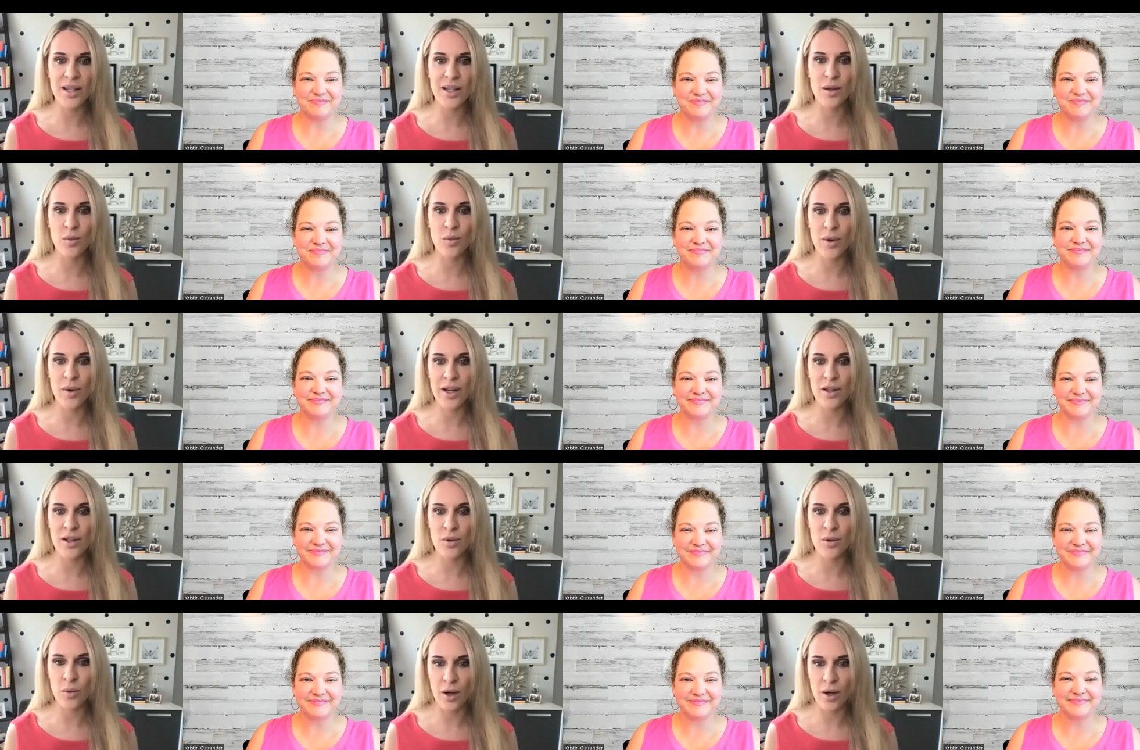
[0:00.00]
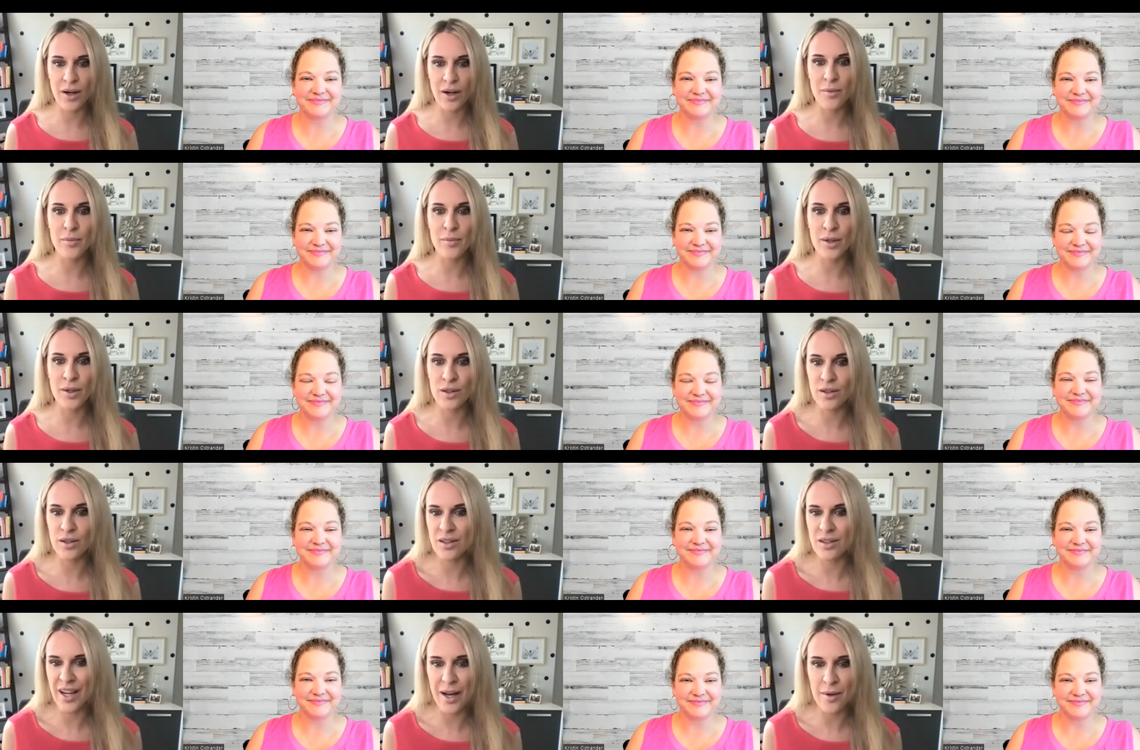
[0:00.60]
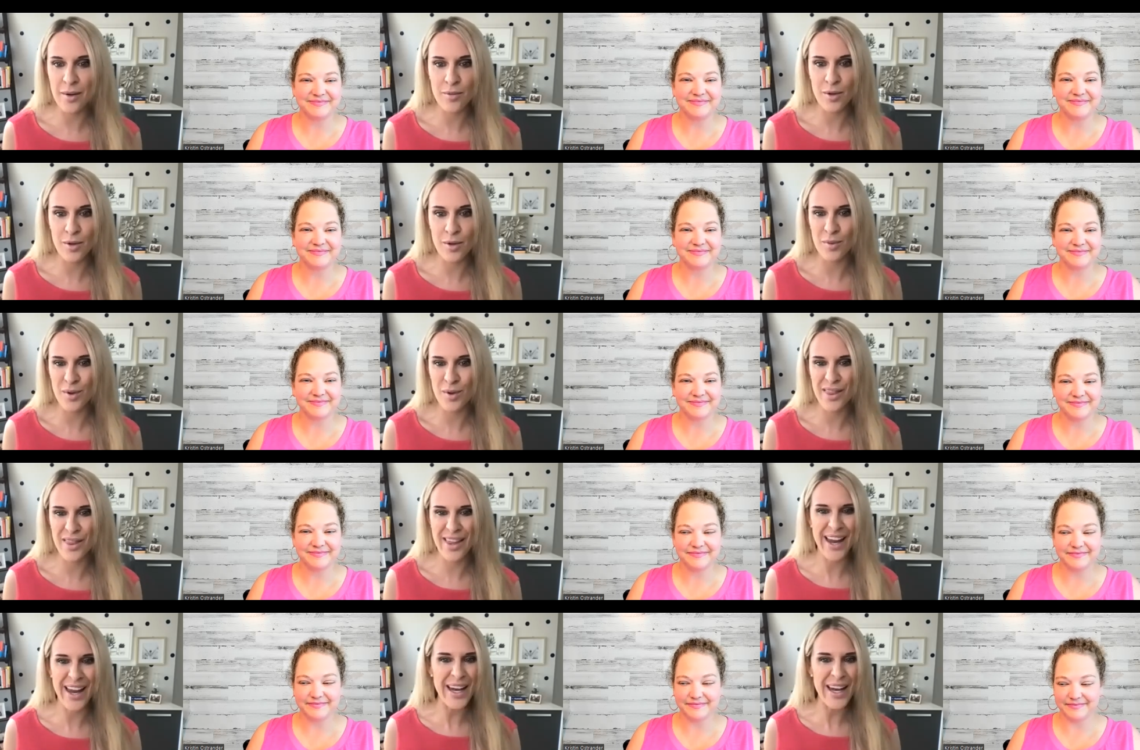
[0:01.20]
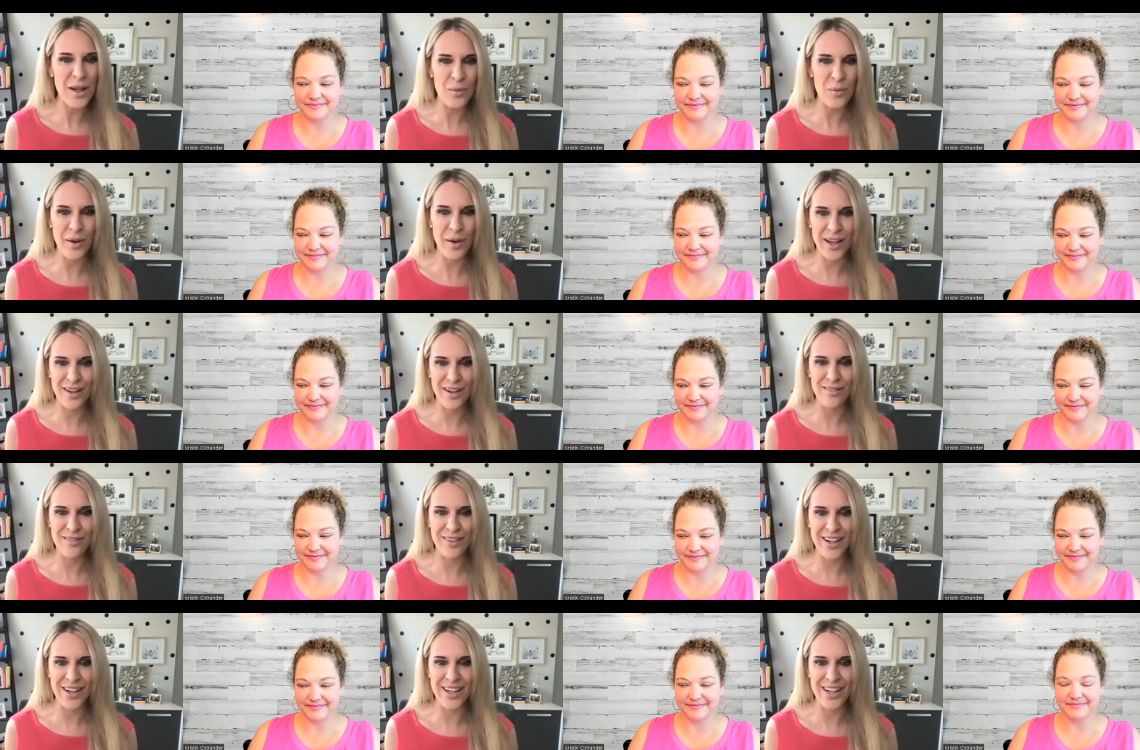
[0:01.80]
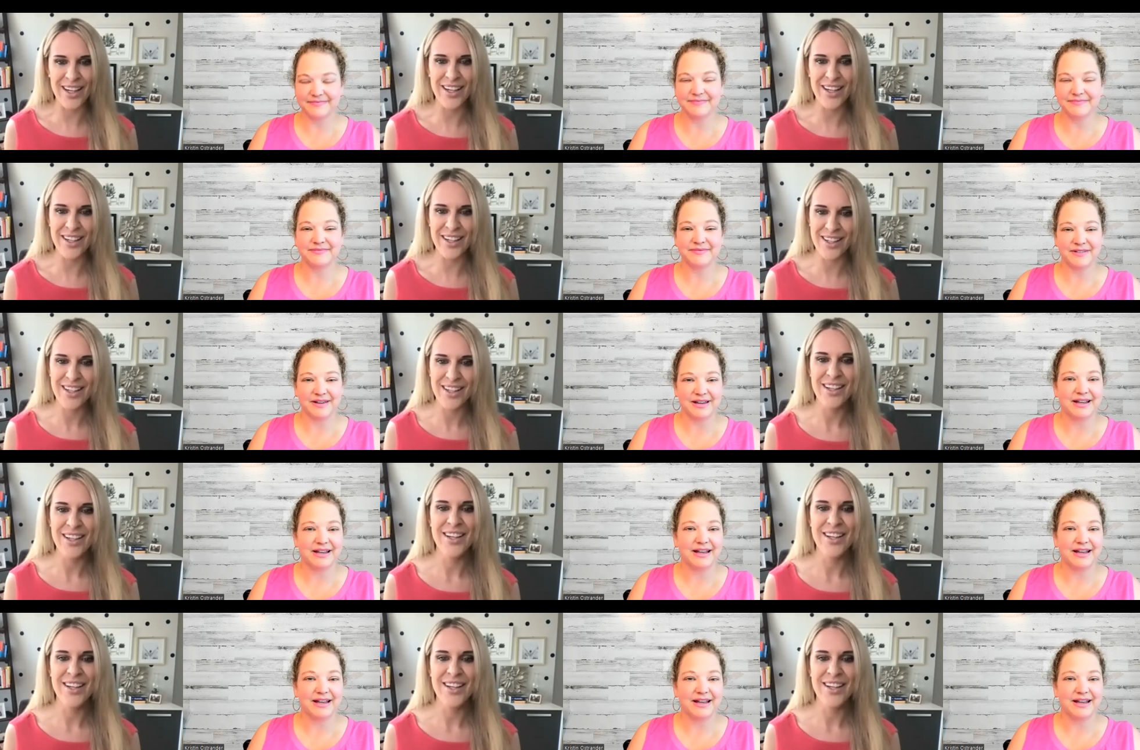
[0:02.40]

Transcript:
Speaker 1: really what you want to build alignment with anyway. Right.